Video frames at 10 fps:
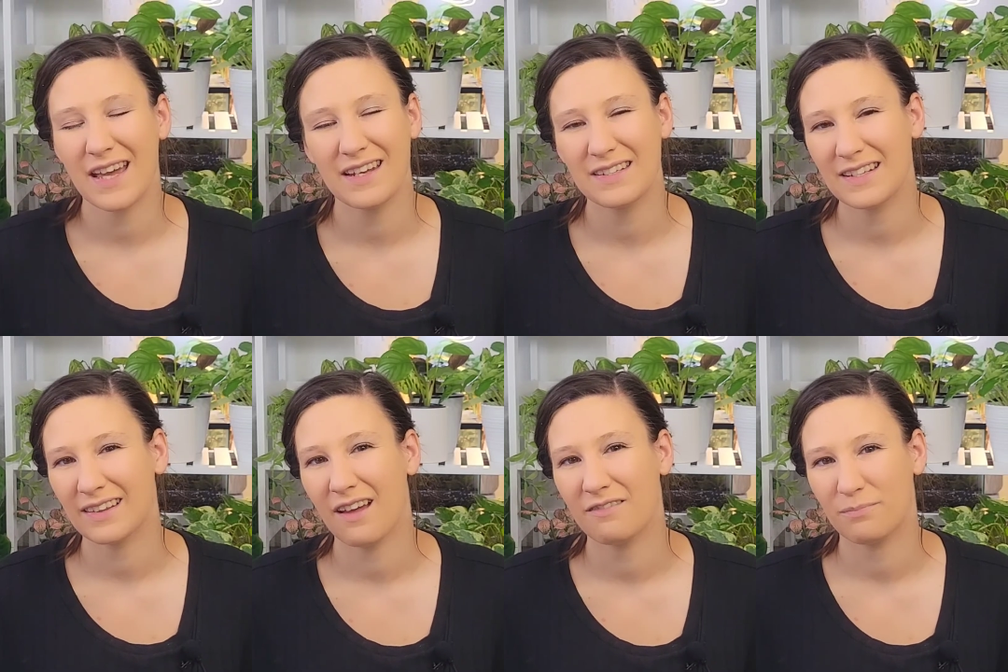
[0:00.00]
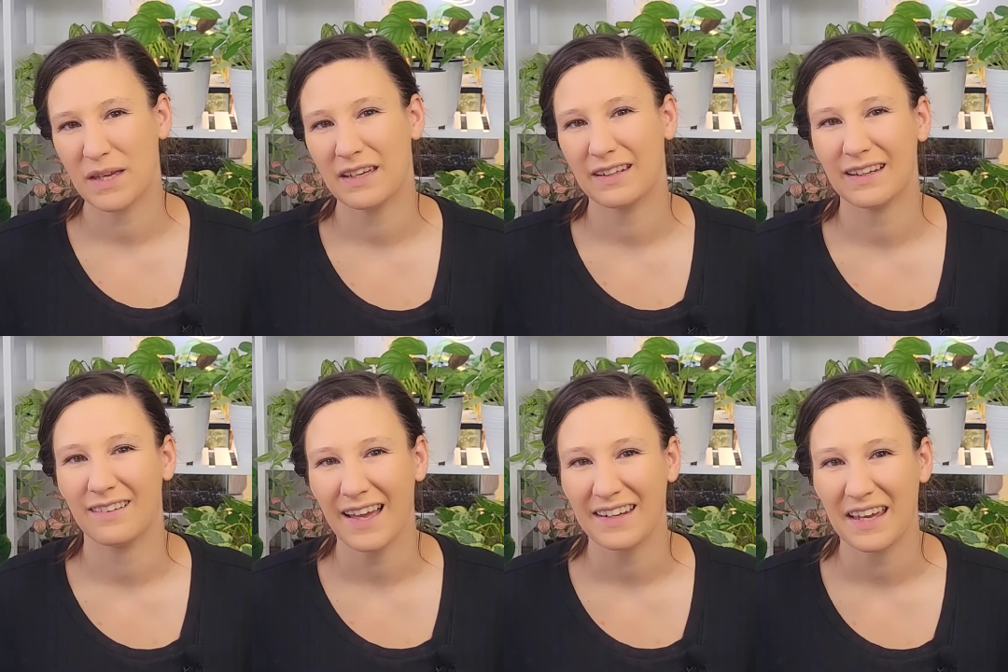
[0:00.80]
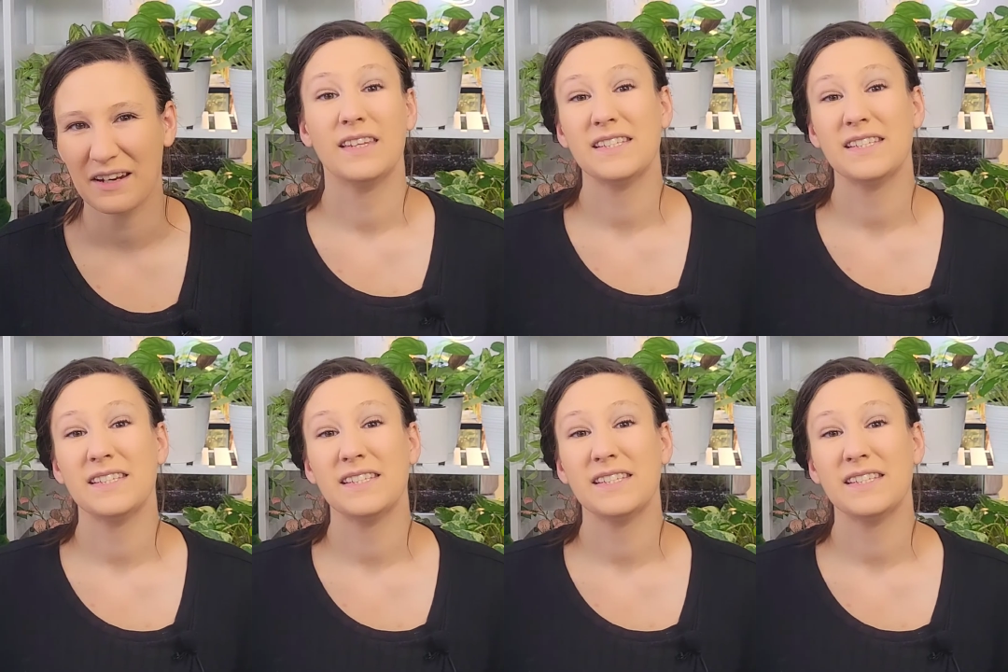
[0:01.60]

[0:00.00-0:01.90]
tend to love being neglected.